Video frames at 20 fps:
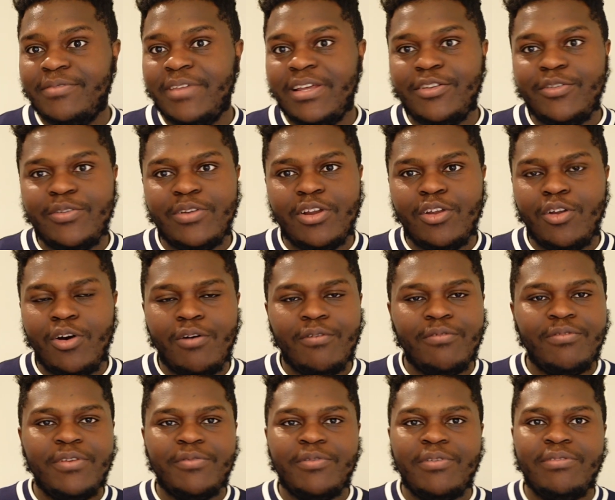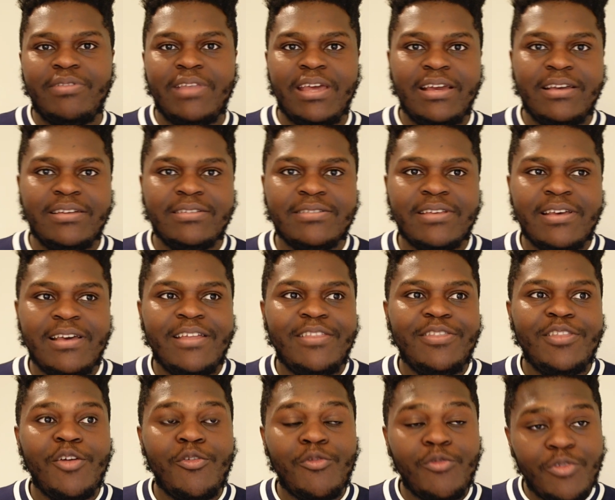They're doing a lot of different things.
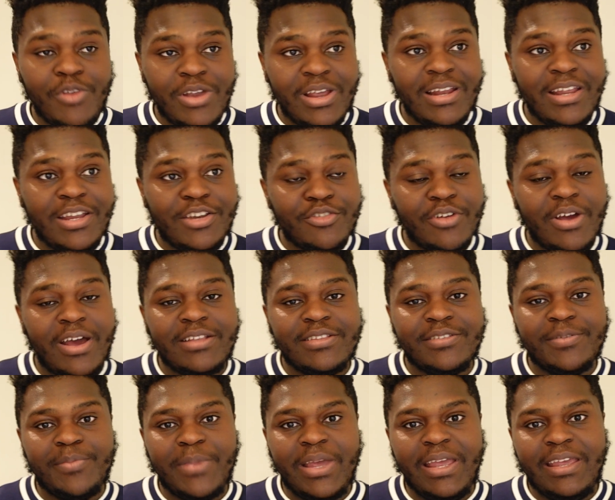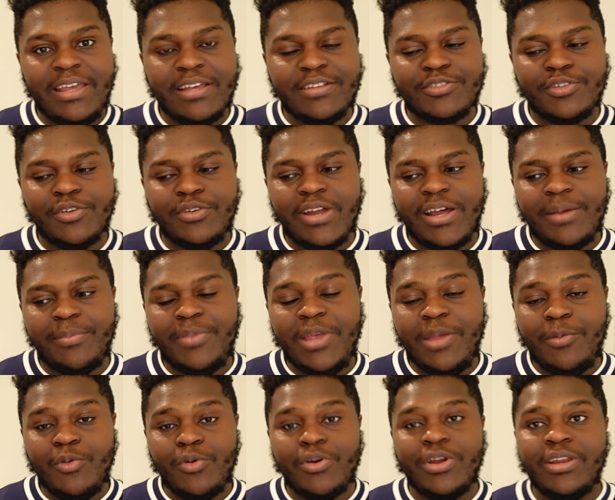They're really trying to make it so that
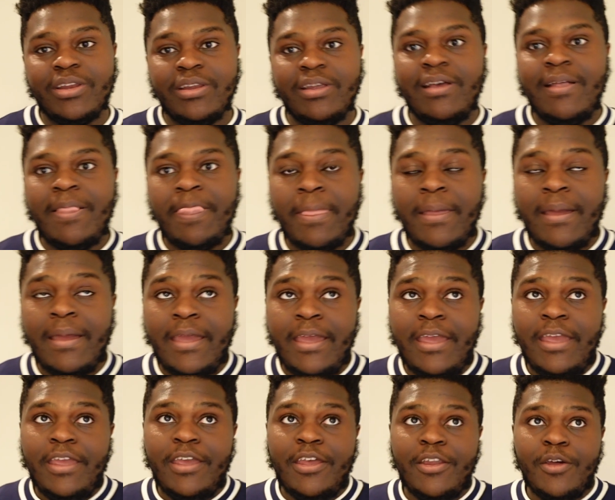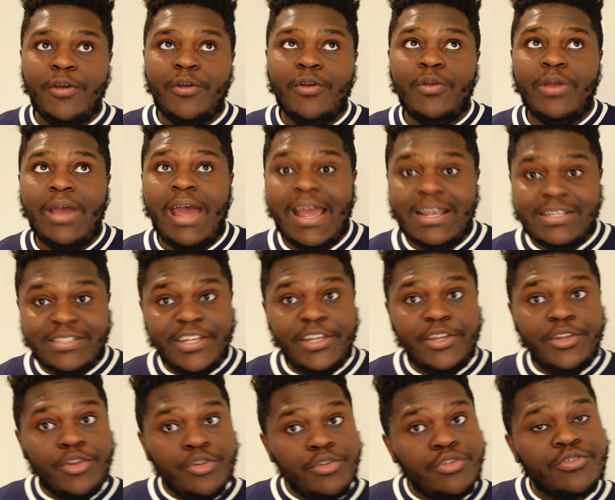people can, you know, actually
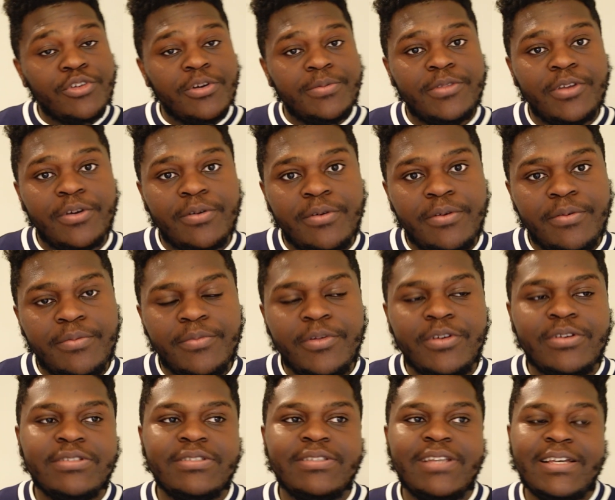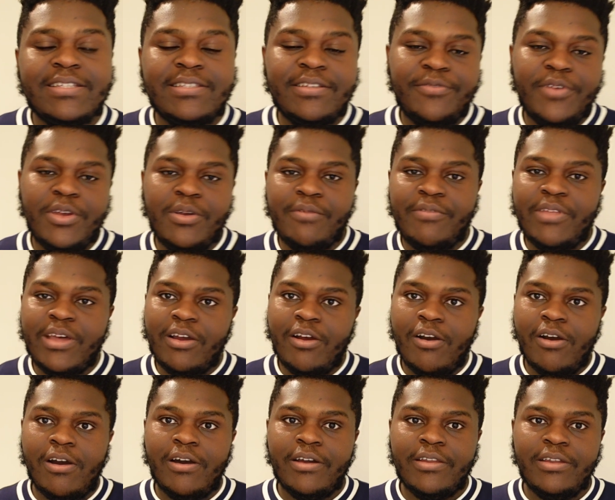use crypto, because that's the thing with their
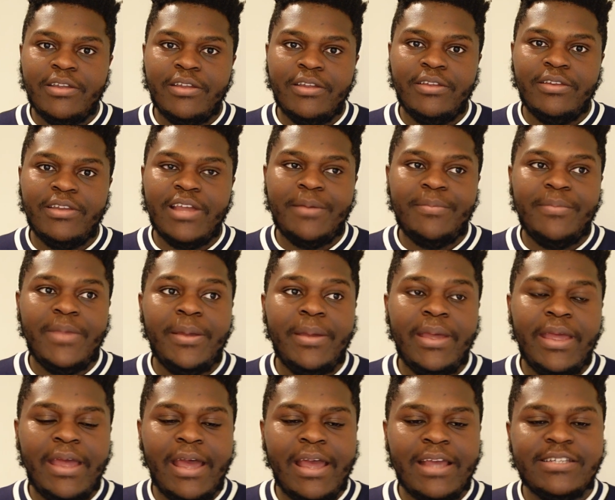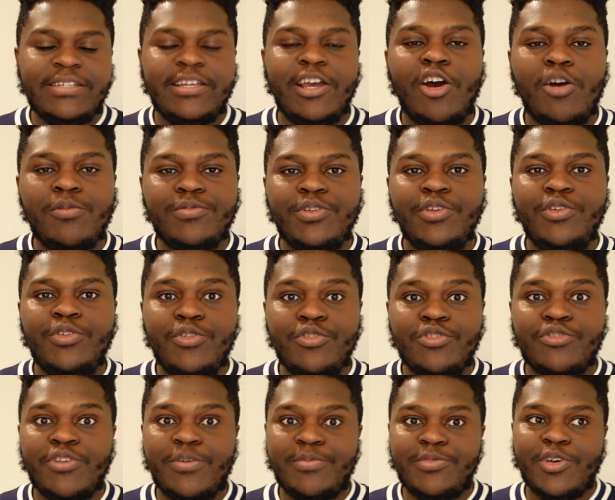card. That it actually helps you use
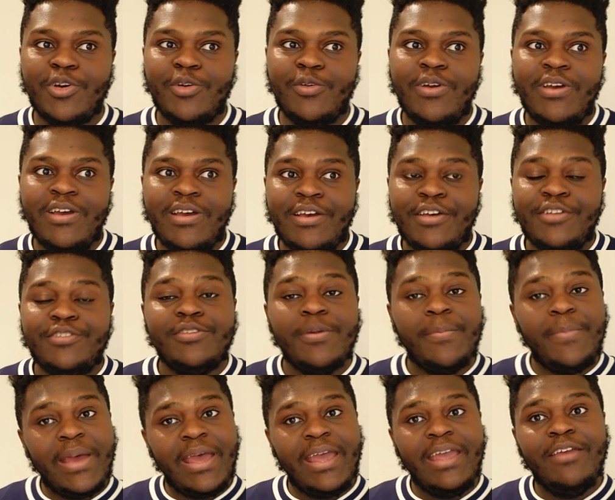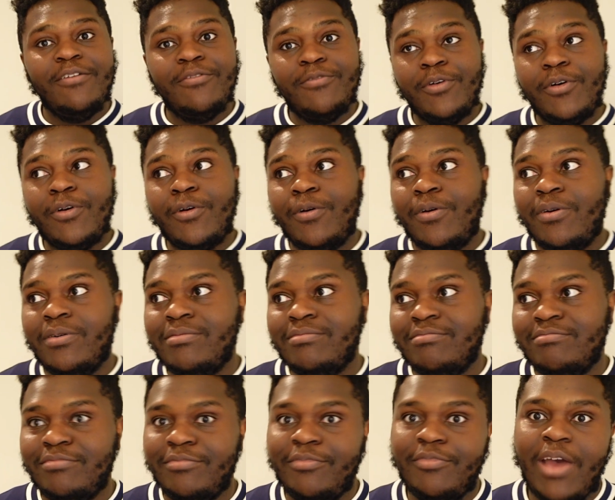crypto to pay for
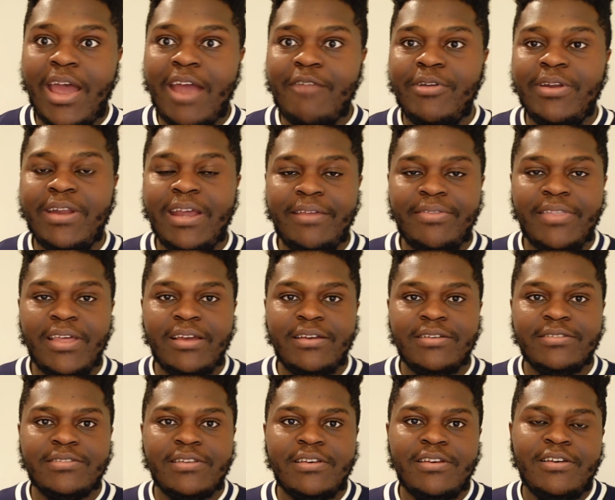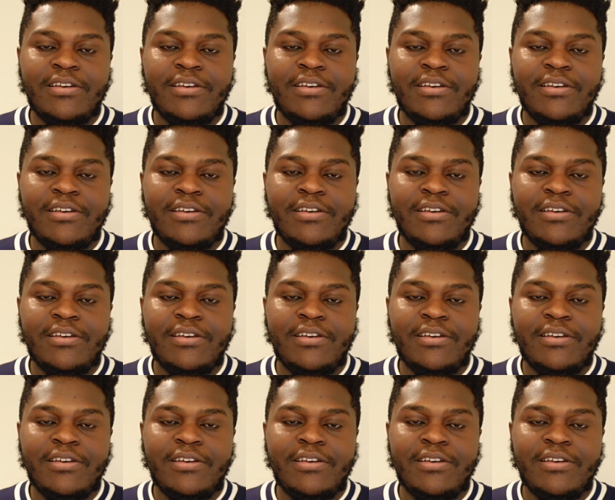everyday things.